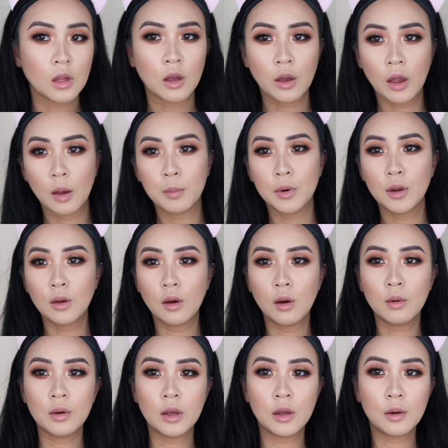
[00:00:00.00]
Okay, I'm gonna
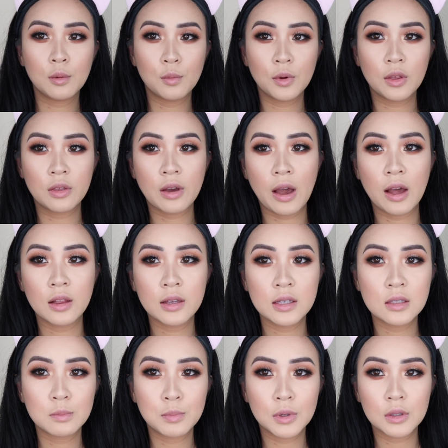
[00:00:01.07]
go in with
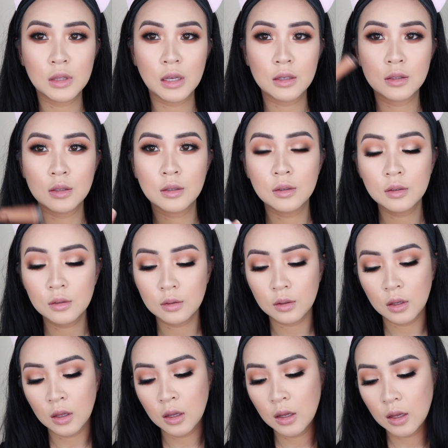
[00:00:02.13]
Kylie's birthday suit.
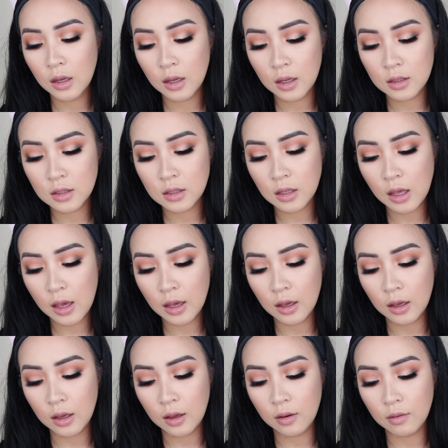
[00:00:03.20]
It's
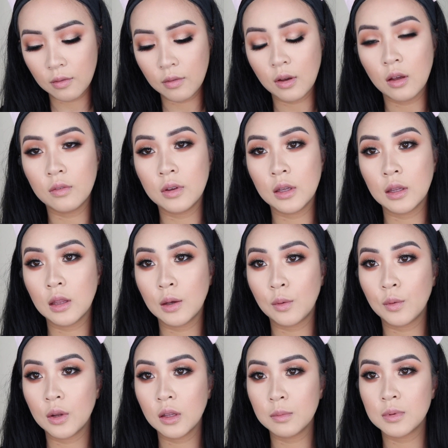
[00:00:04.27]
a velvet
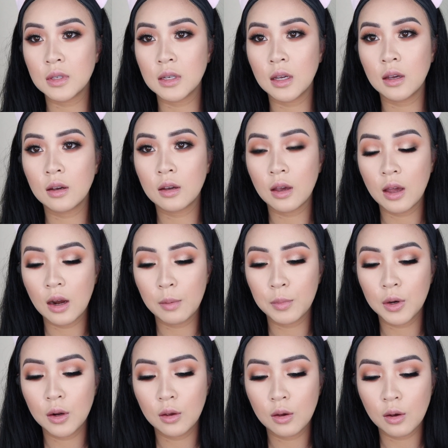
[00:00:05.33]
liquid lipstick, and I'm
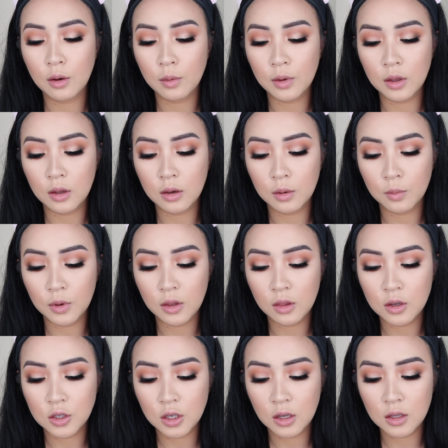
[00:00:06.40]
gonna go in
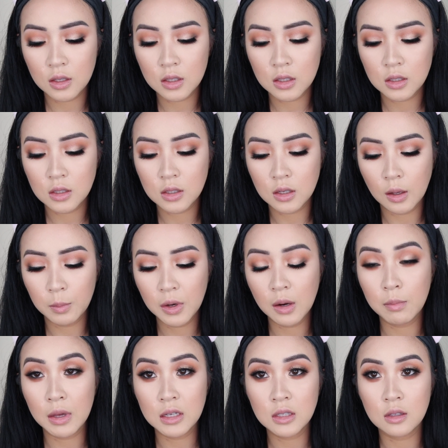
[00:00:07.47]
with just, I'm gonna
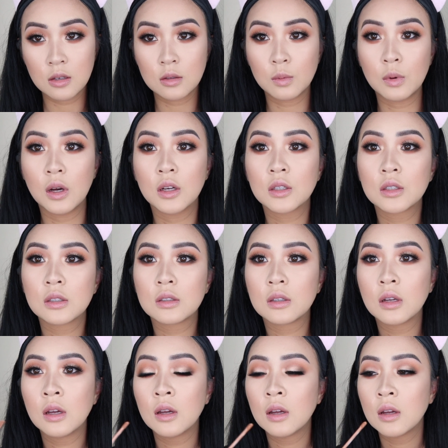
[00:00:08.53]
mix this, watch.
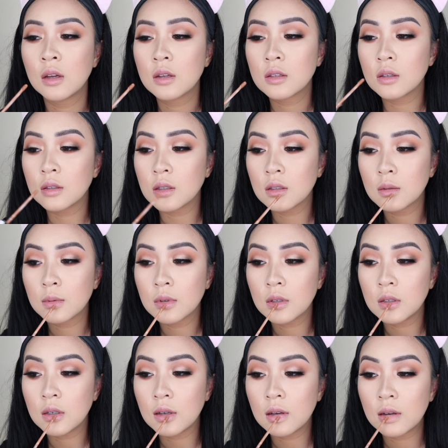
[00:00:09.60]
So just put a
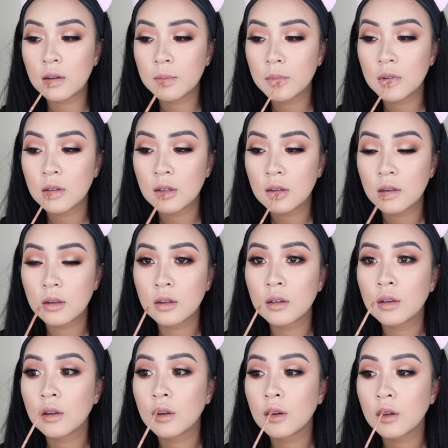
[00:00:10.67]
dab
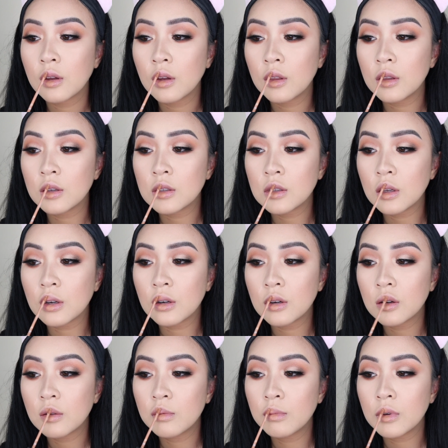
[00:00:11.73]
in the center
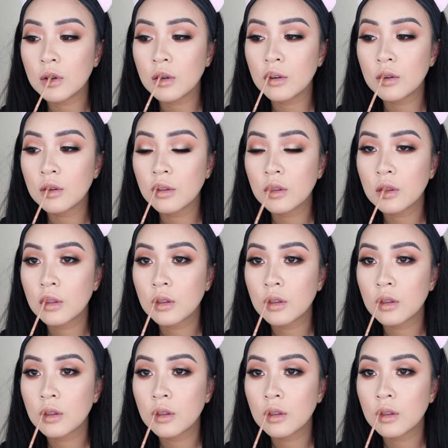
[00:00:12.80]
of both.